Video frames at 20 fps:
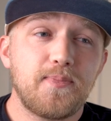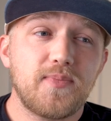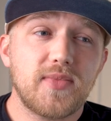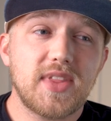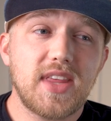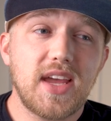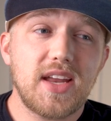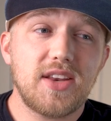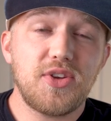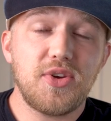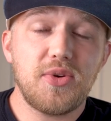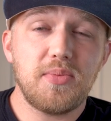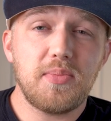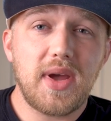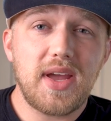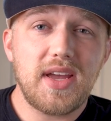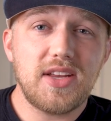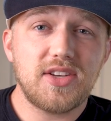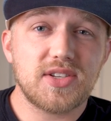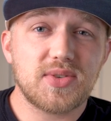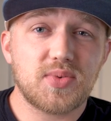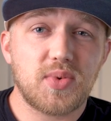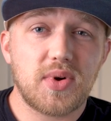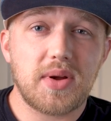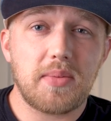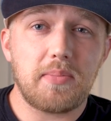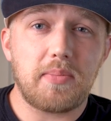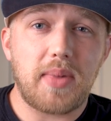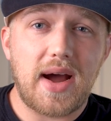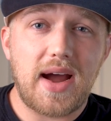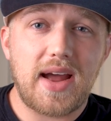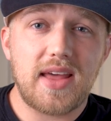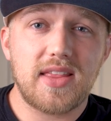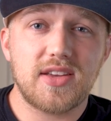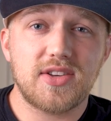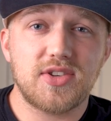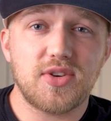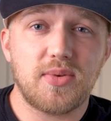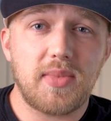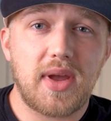then you may just want to buy
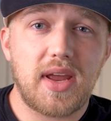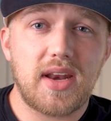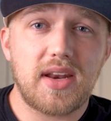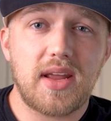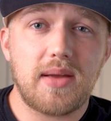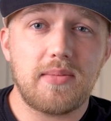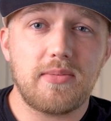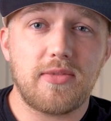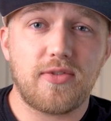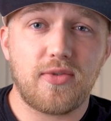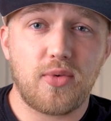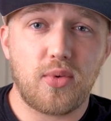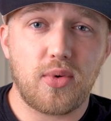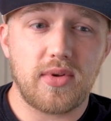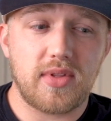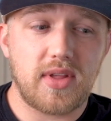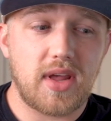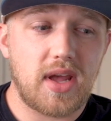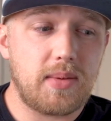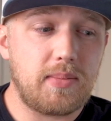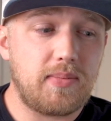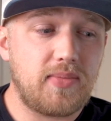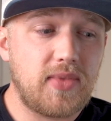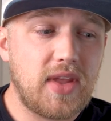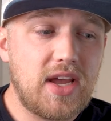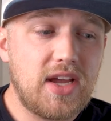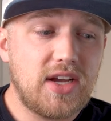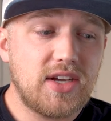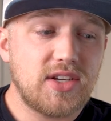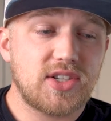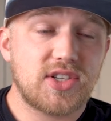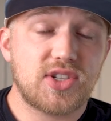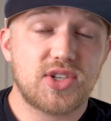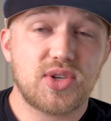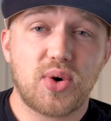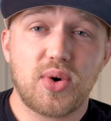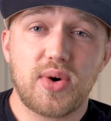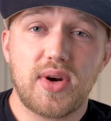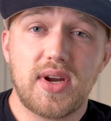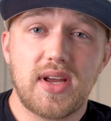the domain name for them,
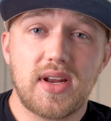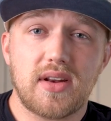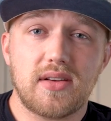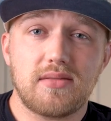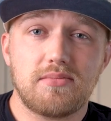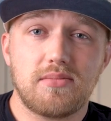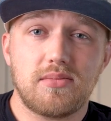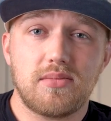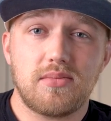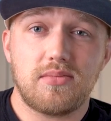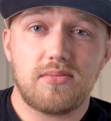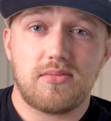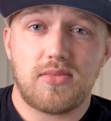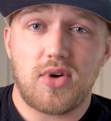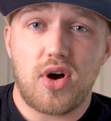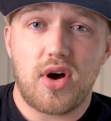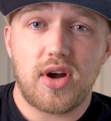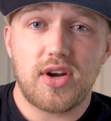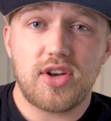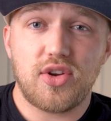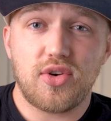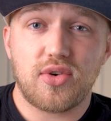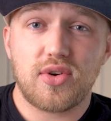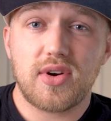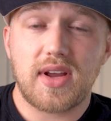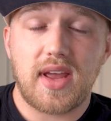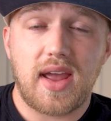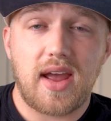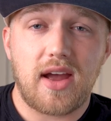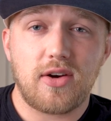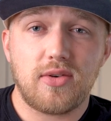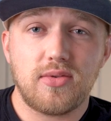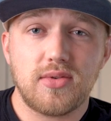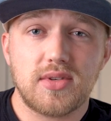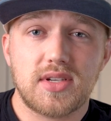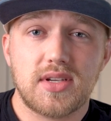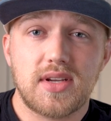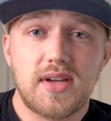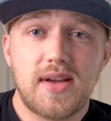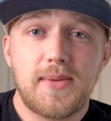store it on your
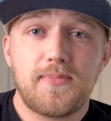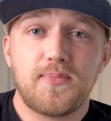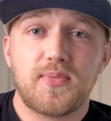account,